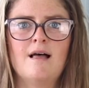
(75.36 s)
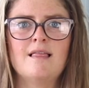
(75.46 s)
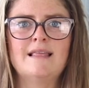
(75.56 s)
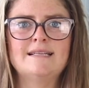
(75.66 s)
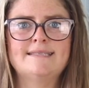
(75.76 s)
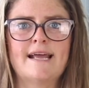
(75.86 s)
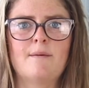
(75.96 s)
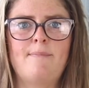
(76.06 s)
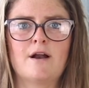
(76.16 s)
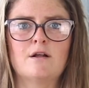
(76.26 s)
Let's take a
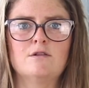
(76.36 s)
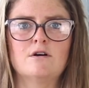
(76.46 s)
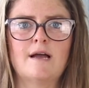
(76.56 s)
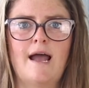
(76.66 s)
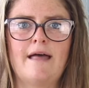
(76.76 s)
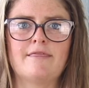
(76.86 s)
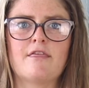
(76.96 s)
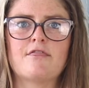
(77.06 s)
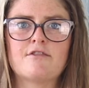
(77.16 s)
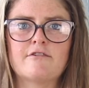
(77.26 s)
better look at the
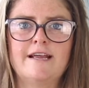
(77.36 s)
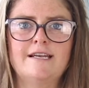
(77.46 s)
3